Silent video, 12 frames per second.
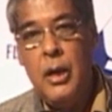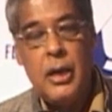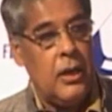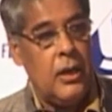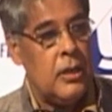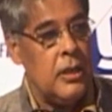
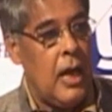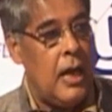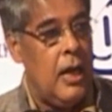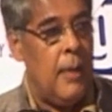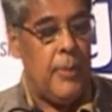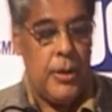Currently,
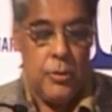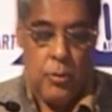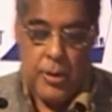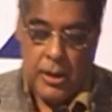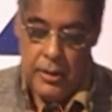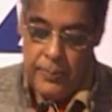I happen
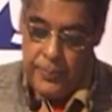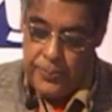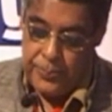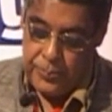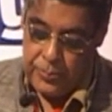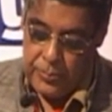to be
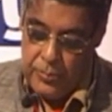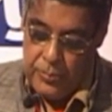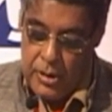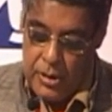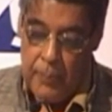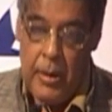
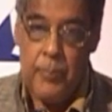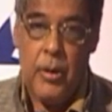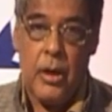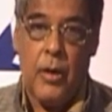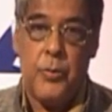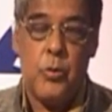a
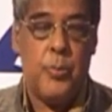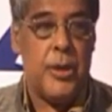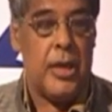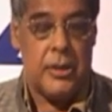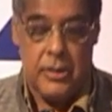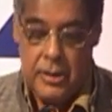member of
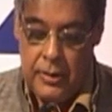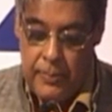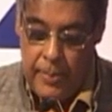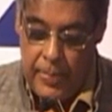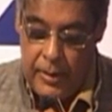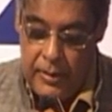UPSC,
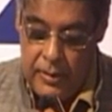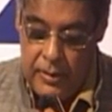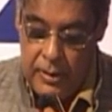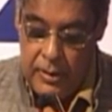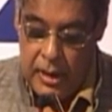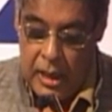
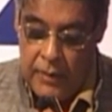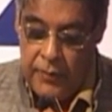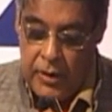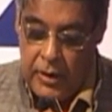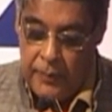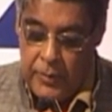and
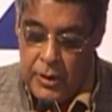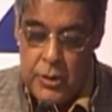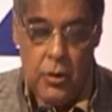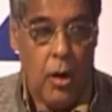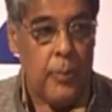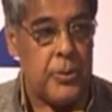one of the
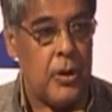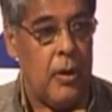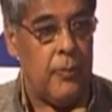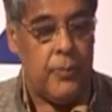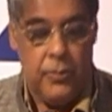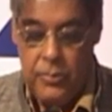jobs
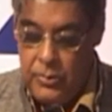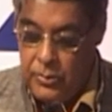of